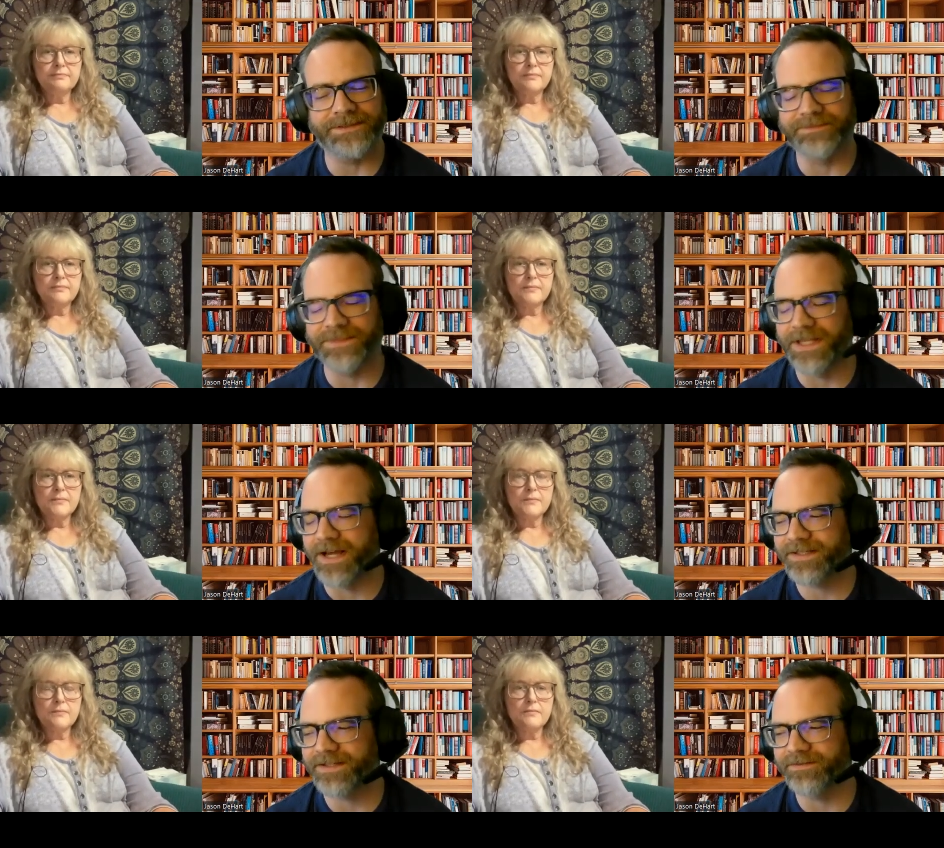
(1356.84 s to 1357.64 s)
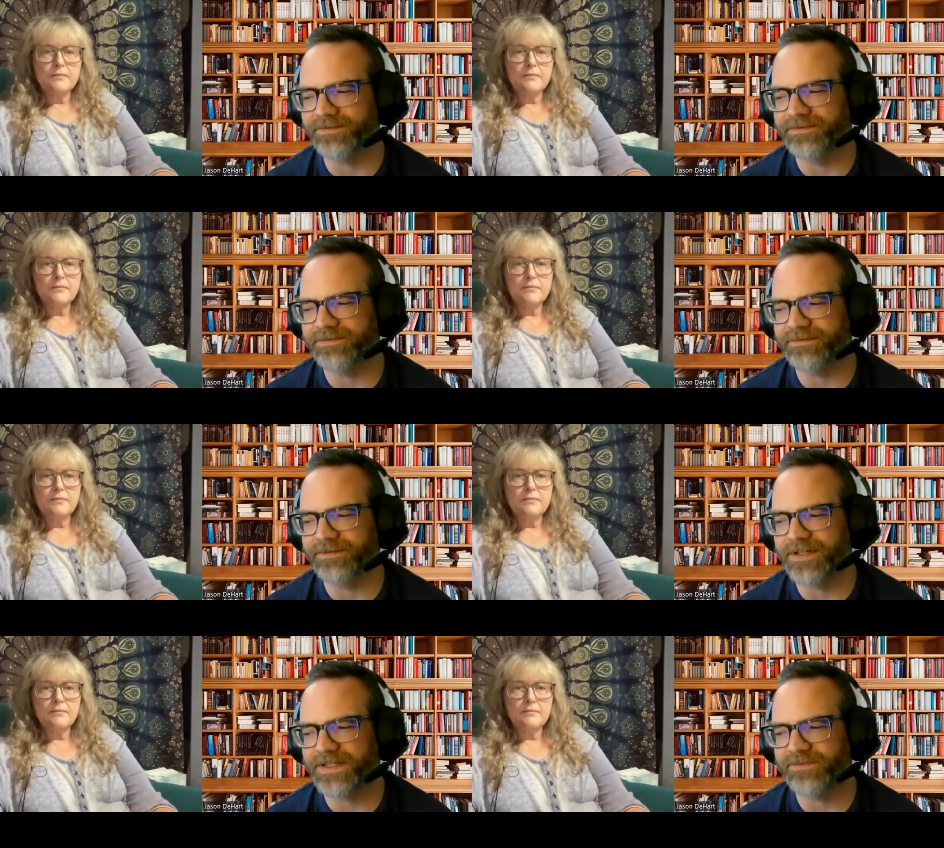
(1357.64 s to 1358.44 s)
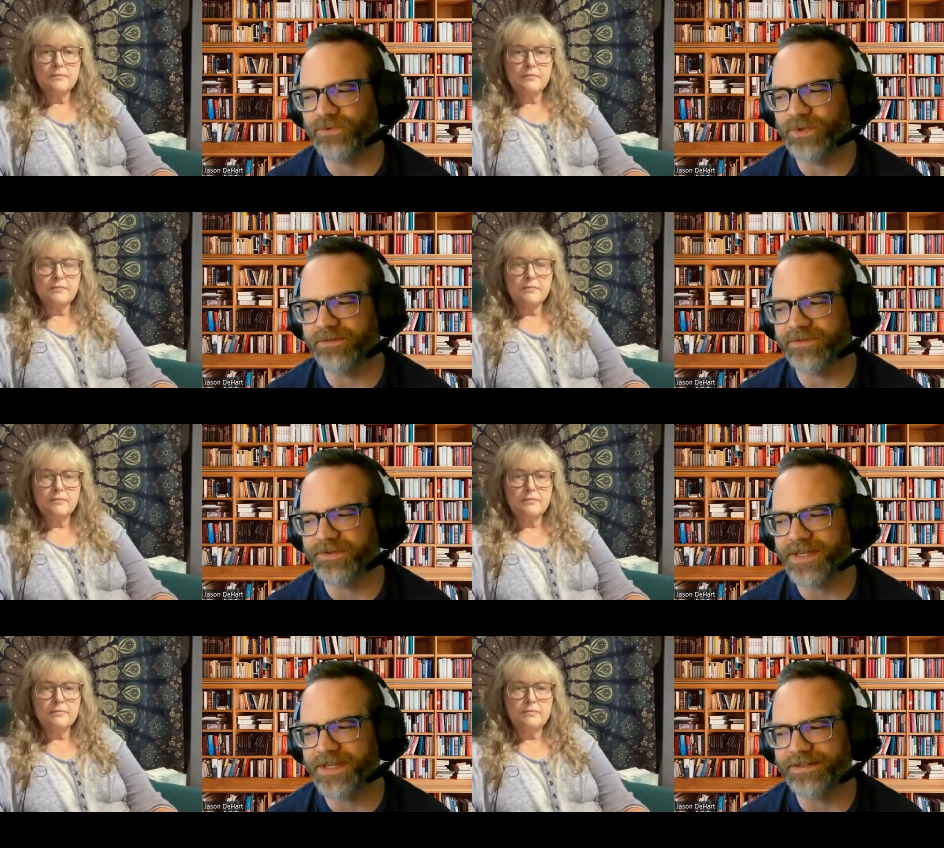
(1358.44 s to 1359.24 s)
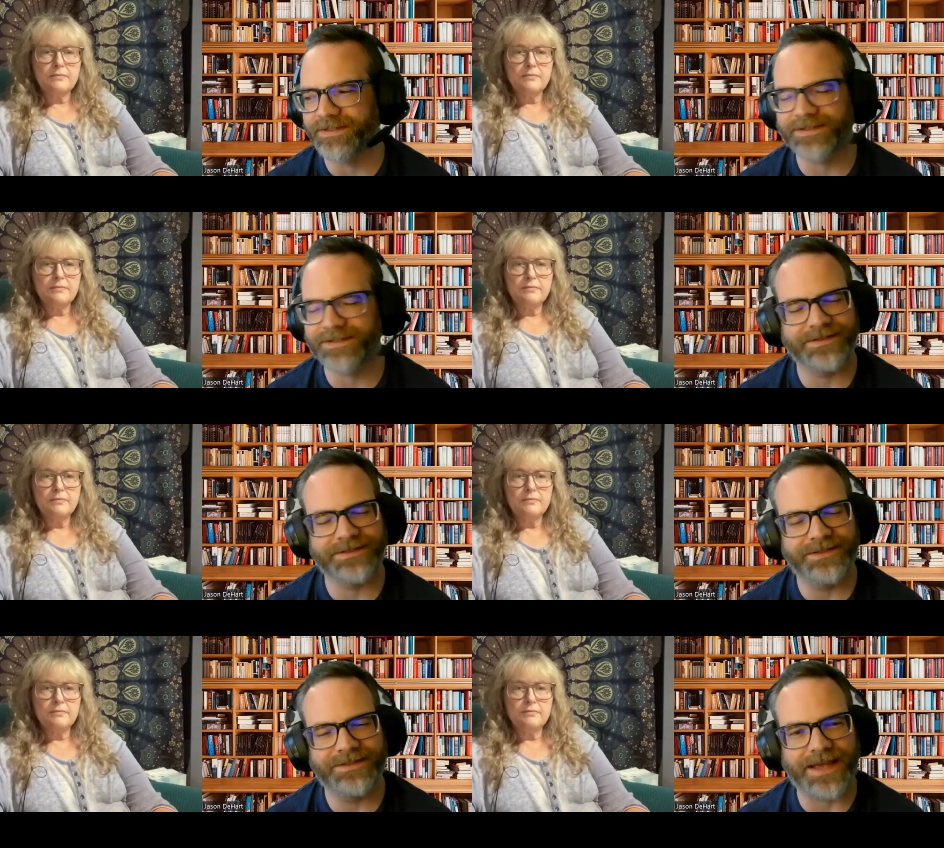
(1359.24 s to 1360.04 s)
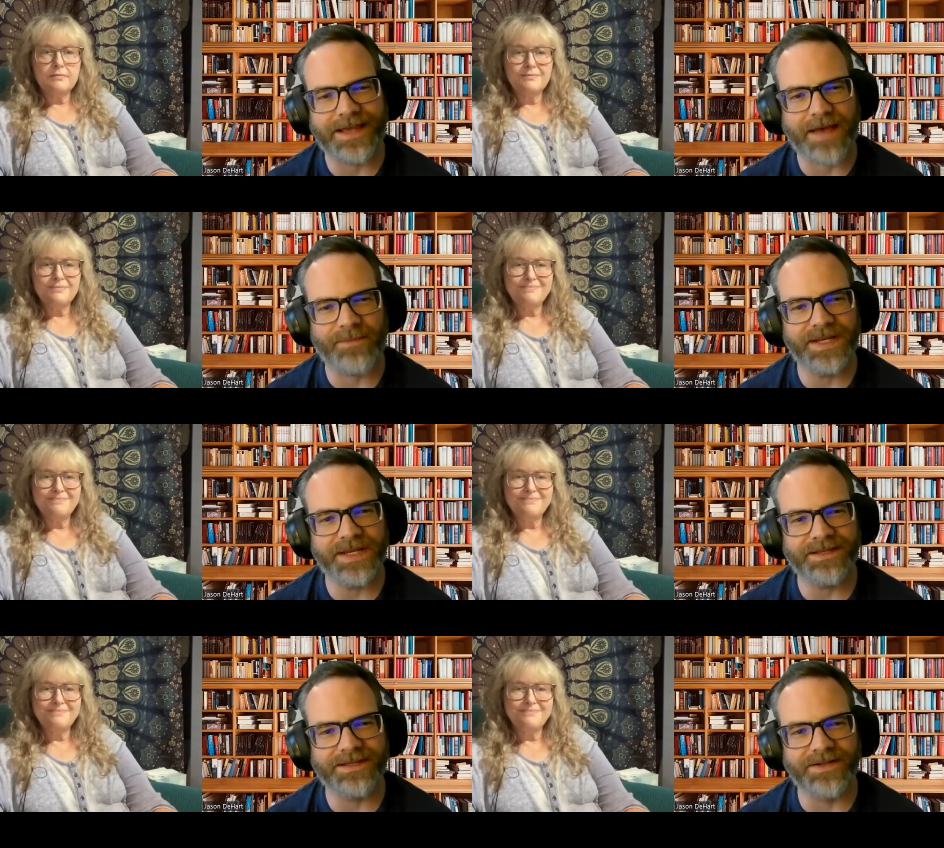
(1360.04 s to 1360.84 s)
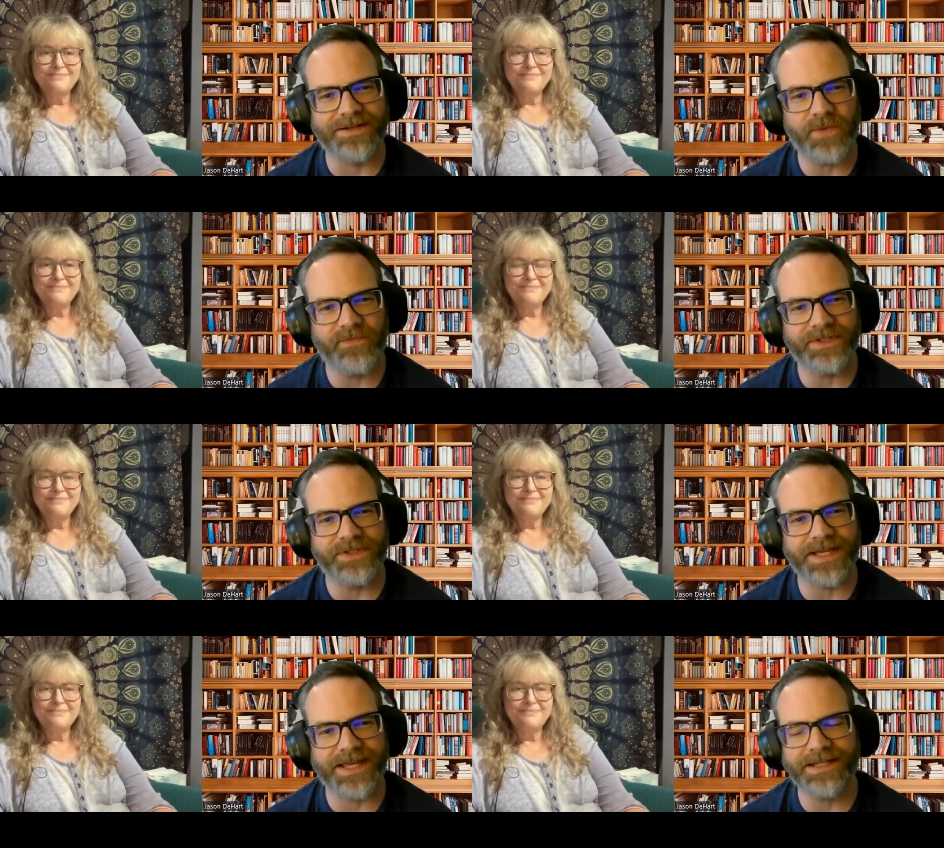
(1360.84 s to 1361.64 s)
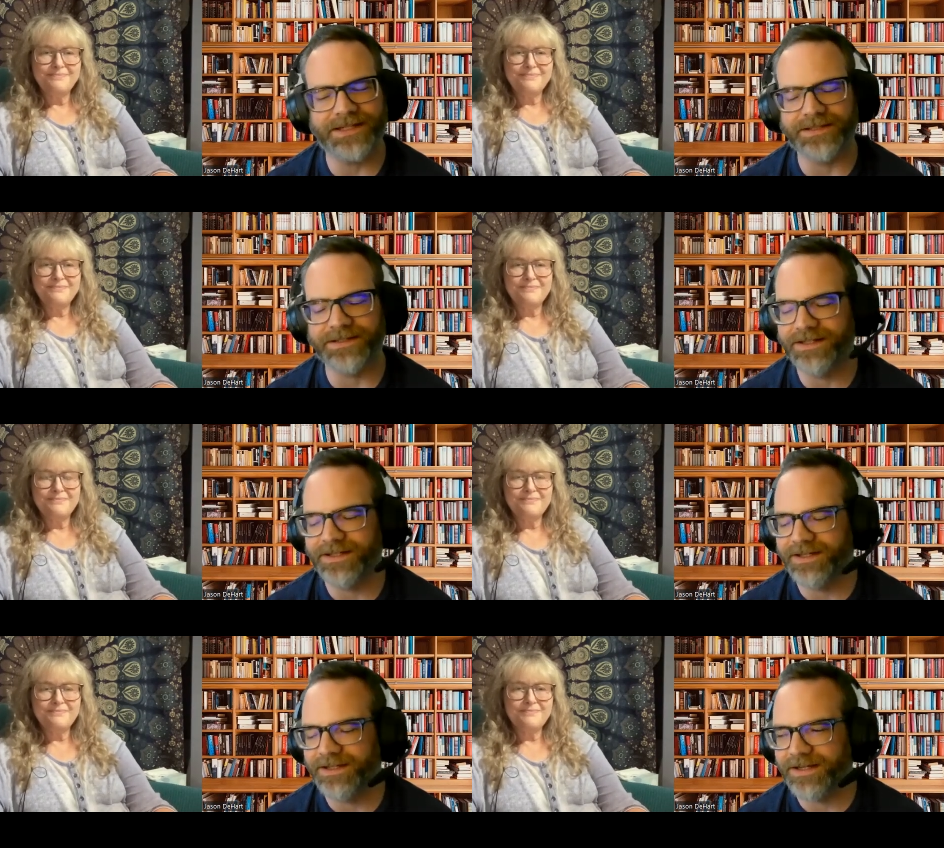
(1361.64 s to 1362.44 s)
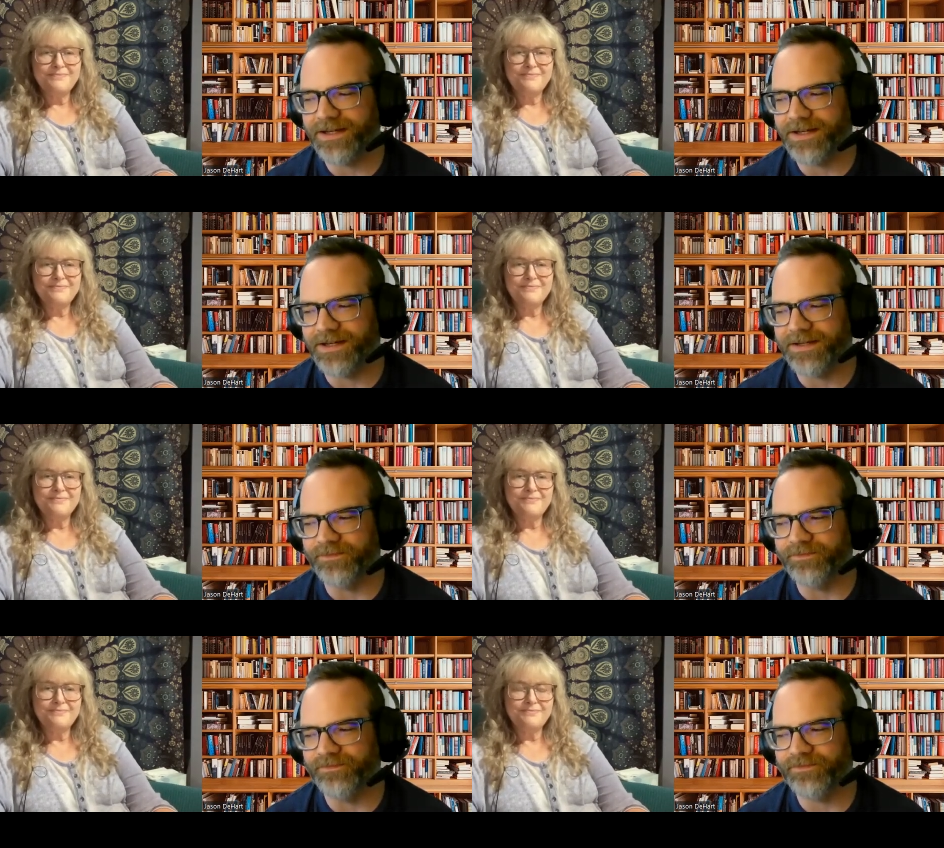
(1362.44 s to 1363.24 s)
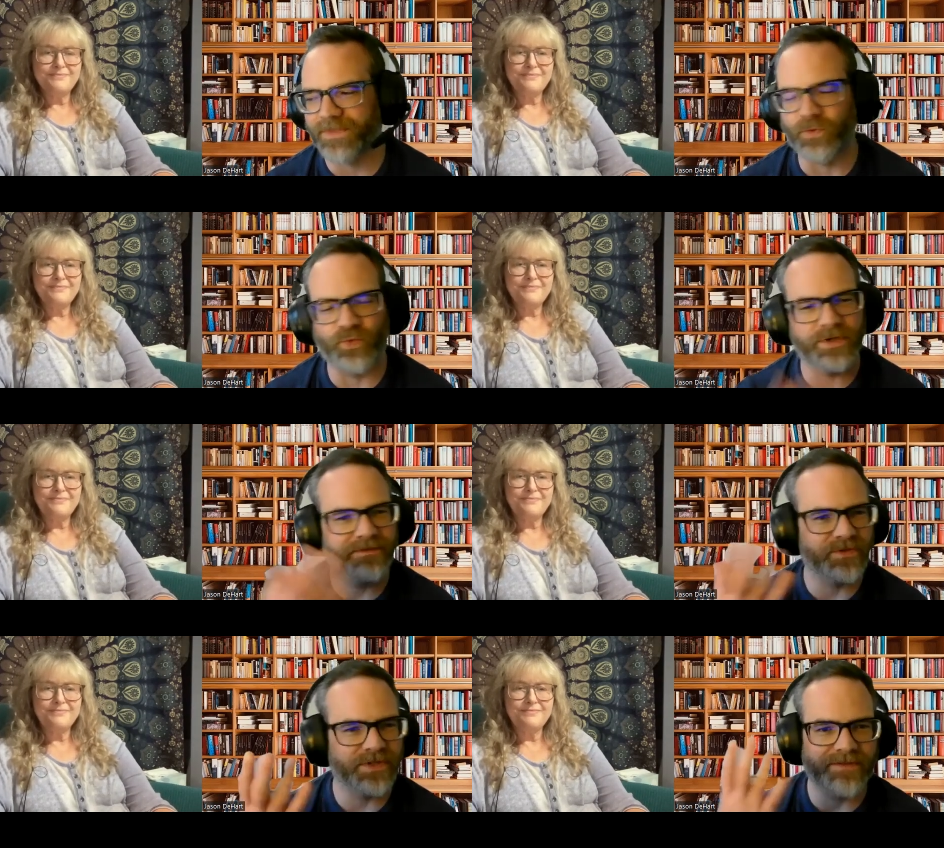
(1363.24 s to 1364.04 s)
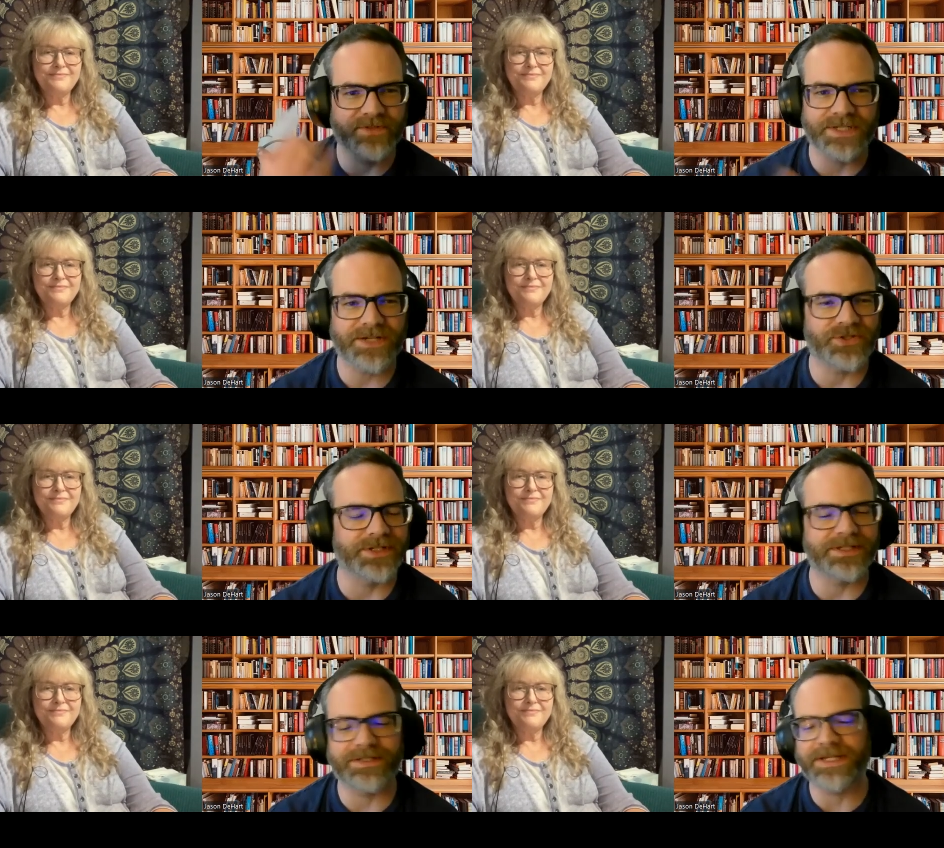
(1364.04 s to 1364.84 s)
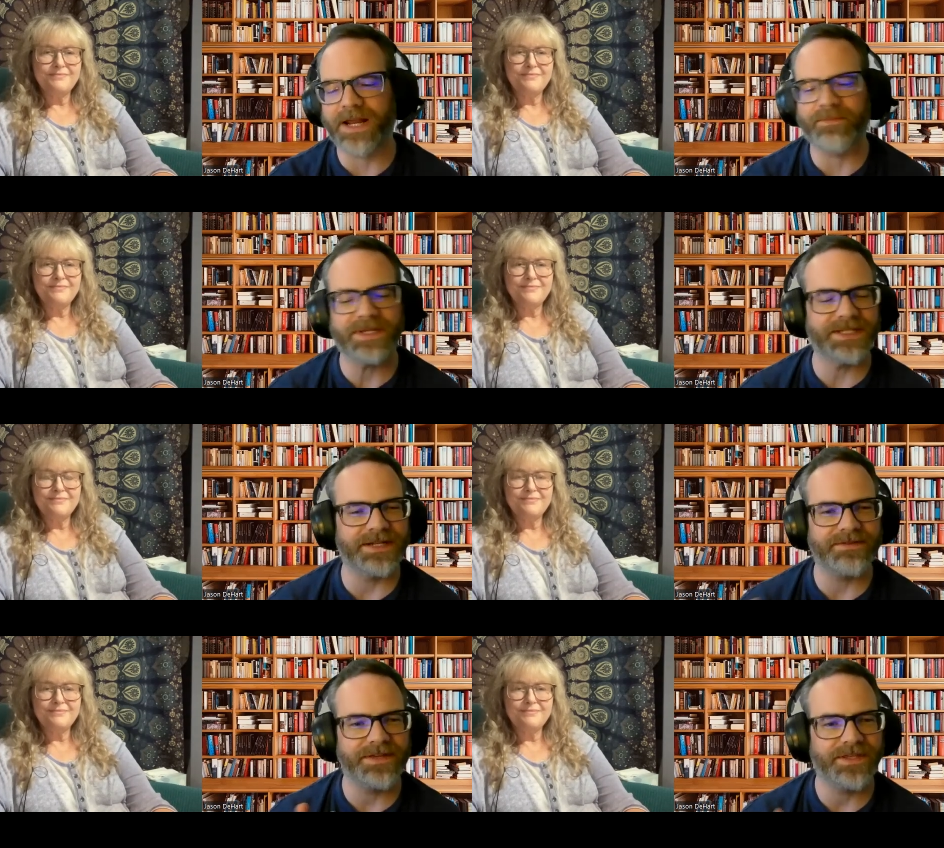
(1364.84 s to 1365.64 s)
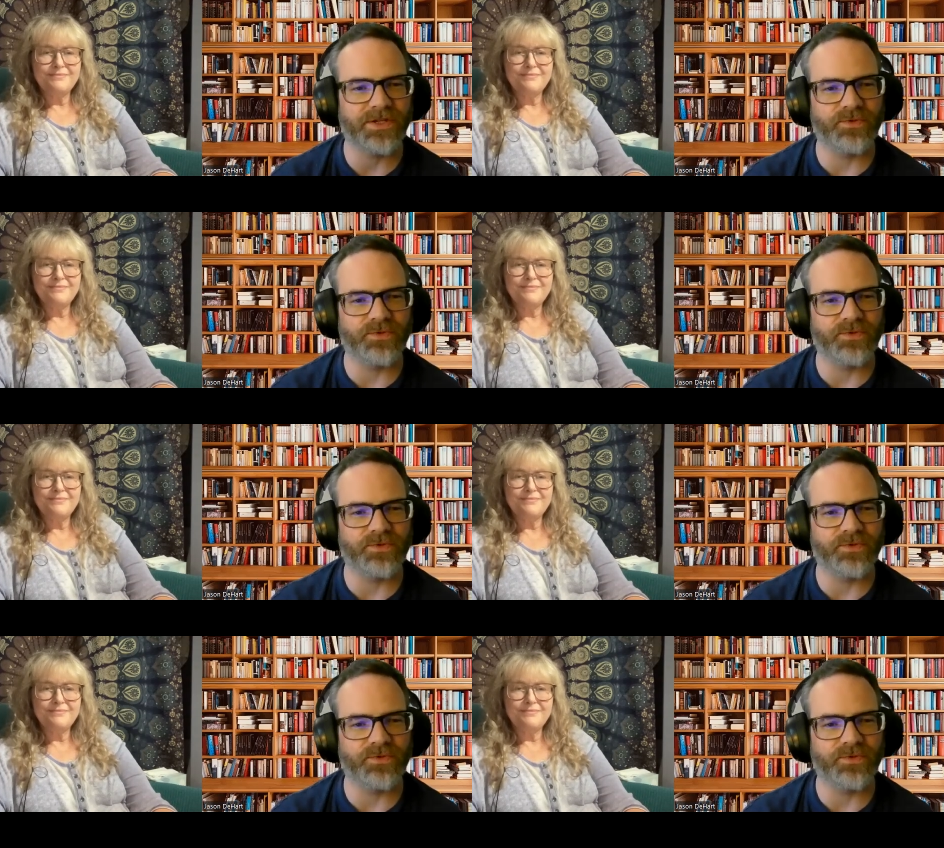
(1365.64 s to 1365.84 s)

Speaker 1: Yeah, lots of lots of wonderful things happening and hopefully ahead and um, wonderful conversation. Did, did I miss anything